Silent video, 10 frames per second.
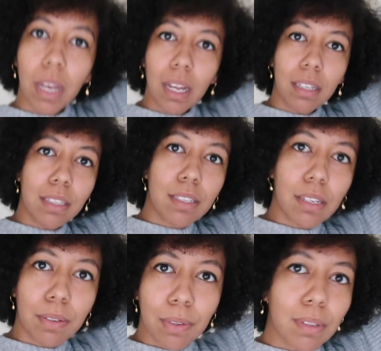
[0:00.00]
It looks
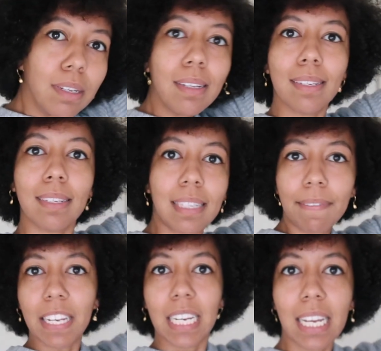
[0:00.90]
so
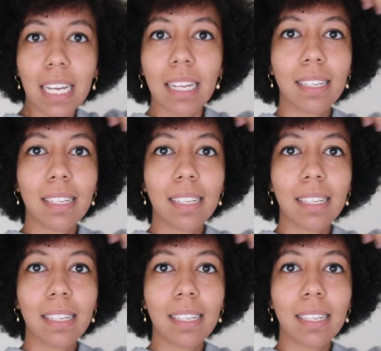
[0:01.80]
70s.